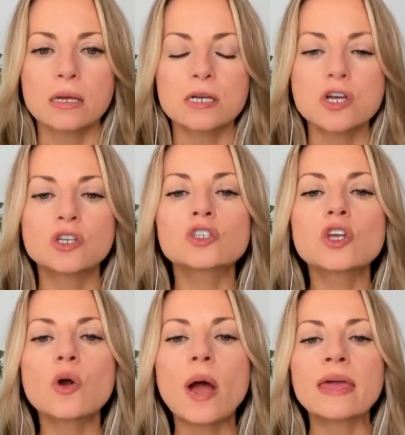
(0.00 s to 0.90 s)

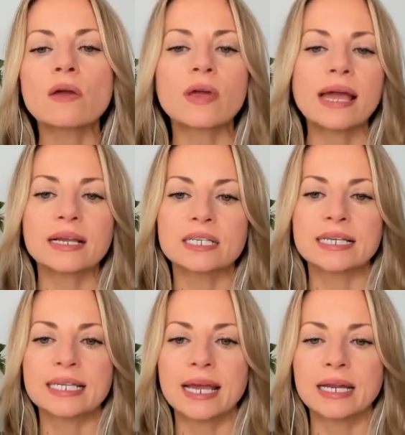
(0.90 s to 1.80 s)
Because I
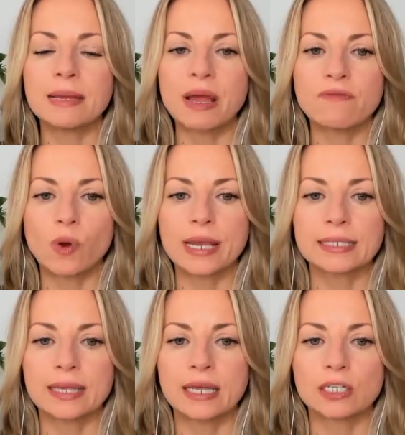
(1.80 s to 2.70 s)
said in my voice,
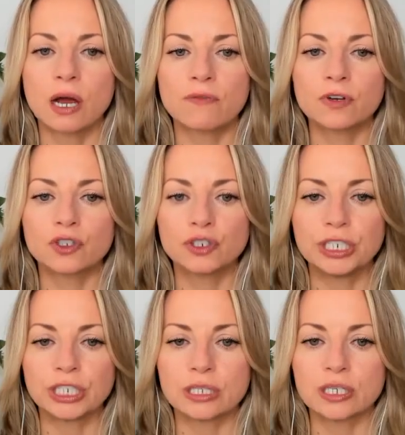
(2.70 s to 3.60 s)
and then to offer
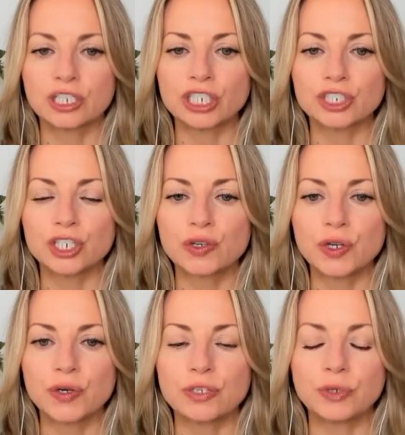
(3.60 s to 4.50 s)
strategic suggestions to
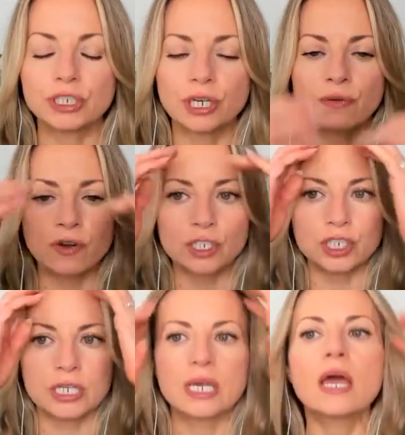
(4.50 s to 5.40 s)
increase reach and
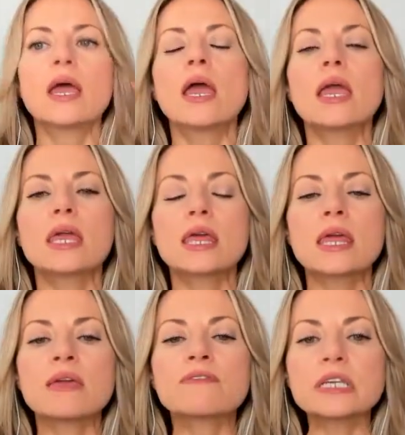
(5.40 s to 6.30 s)
conversions.
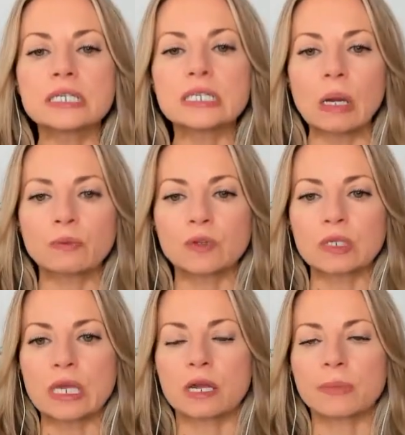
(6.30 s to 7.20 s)
If this is helpful to
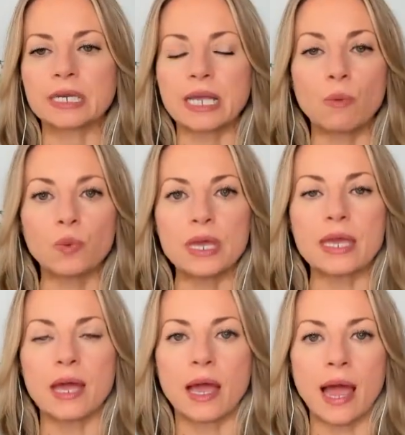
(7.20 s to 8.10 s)
hear, because
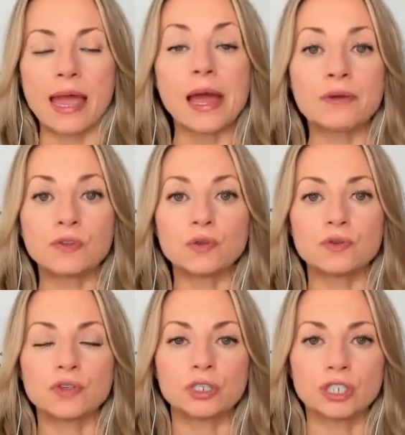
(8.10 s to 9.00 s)
I have
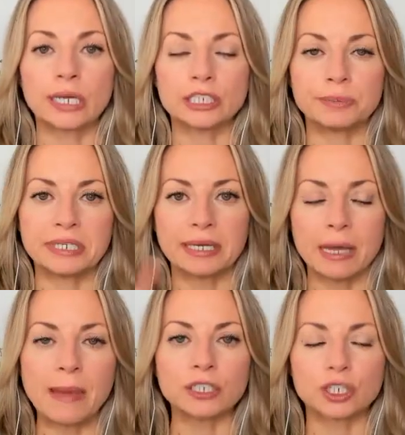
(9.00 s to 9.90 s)
used ChatGPT, like I
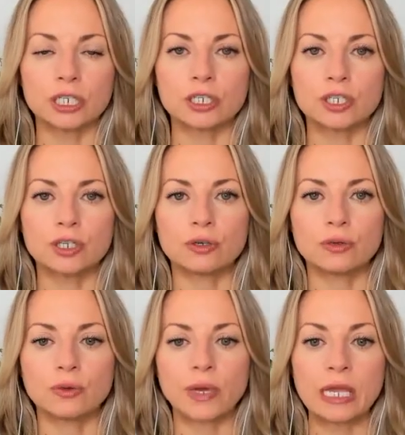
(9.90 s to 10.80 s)
mentioned,
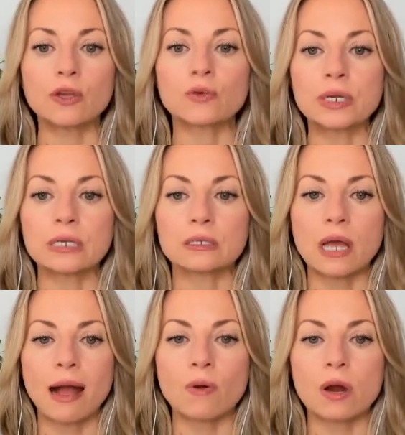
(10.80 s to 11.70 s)
to increase
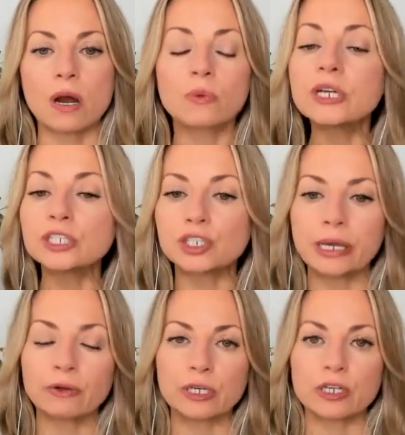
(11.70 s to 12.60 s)
our reach, to
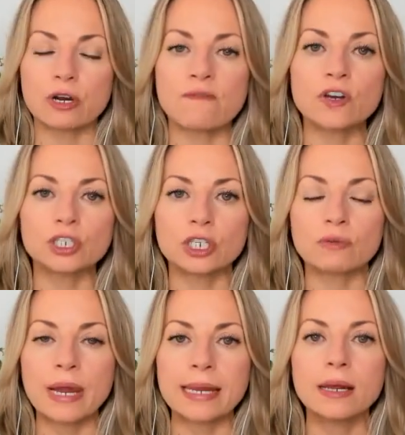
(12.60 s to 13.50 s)
increase our conversion
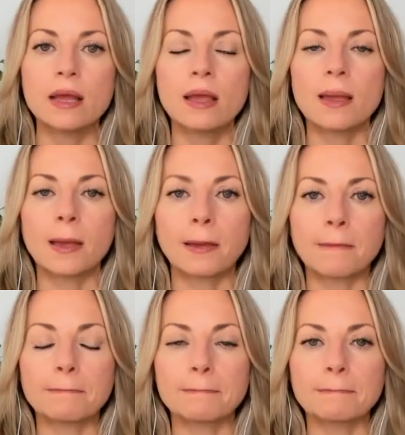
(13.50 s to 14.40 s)
rate,
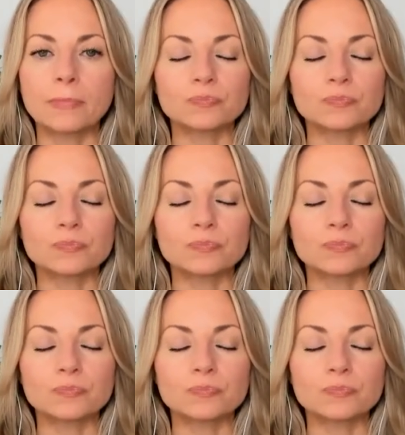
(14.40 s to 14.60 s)
and